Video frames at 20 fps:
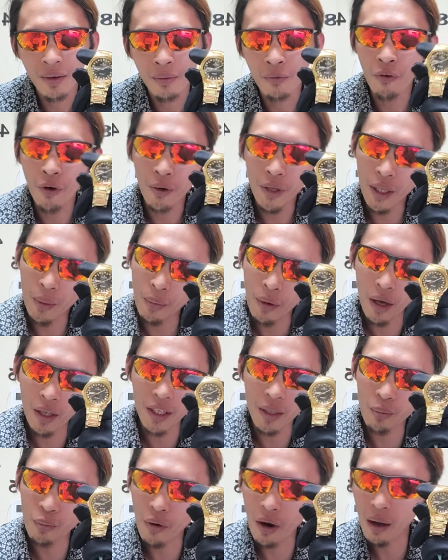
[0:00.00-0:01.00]
For the
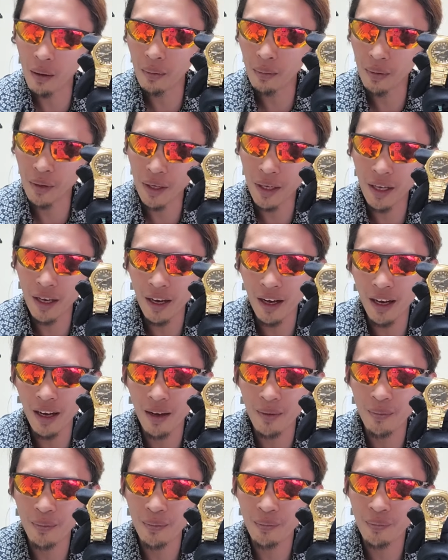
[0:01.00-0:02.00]
model, probably
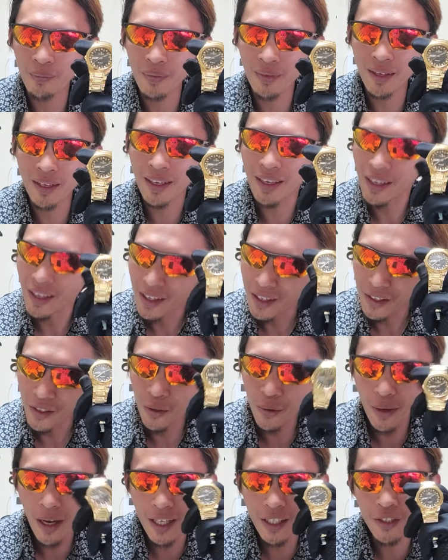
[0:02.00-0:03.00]

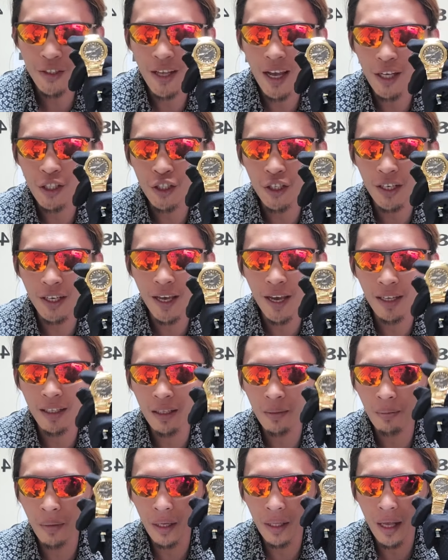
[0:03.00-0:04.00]
you guys could actually get
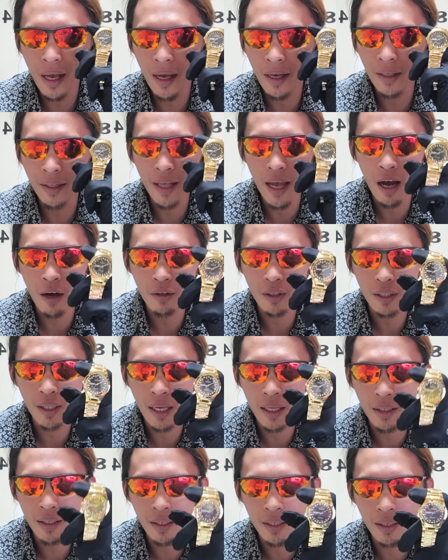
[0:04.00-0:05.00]
it, but I doubt
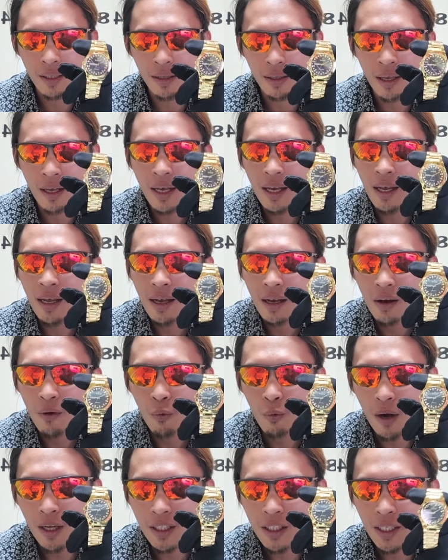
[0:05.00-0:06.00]
that
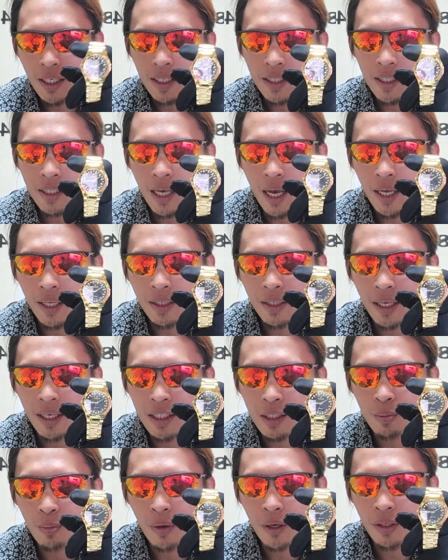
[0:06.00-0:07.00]
what's inside
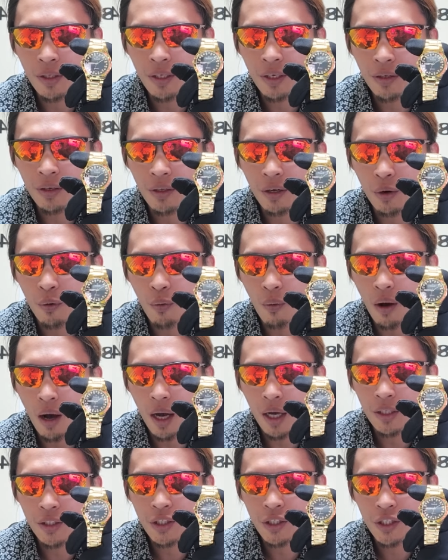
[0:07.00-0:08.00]
this particular
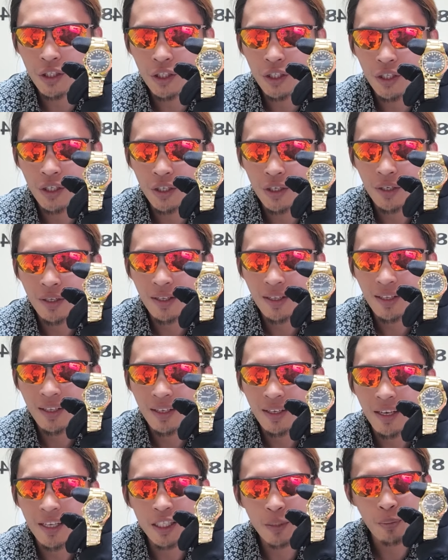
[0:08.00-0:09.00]
watch,
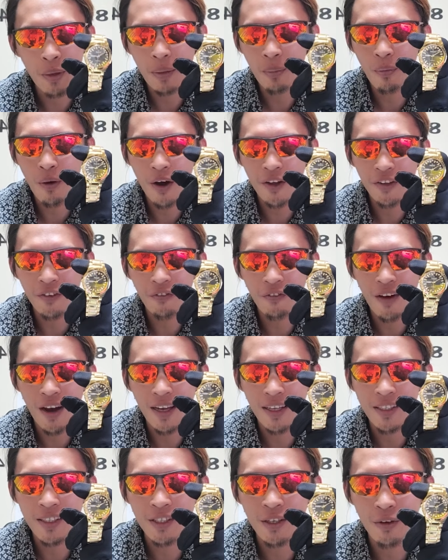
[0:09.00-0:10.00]
it's been modified.
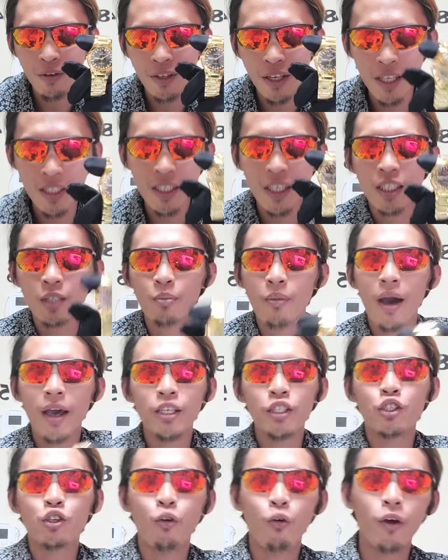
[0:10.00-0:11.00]
So this is my
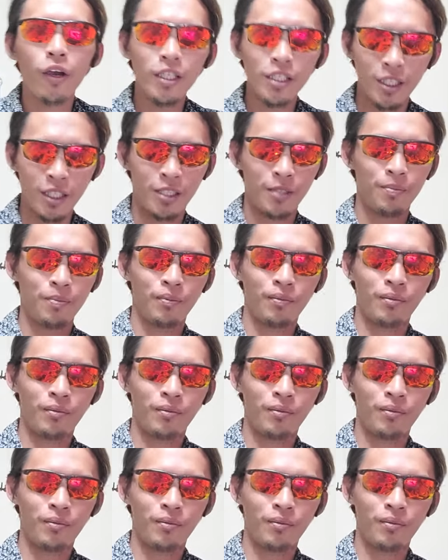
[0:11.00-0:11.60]
choice.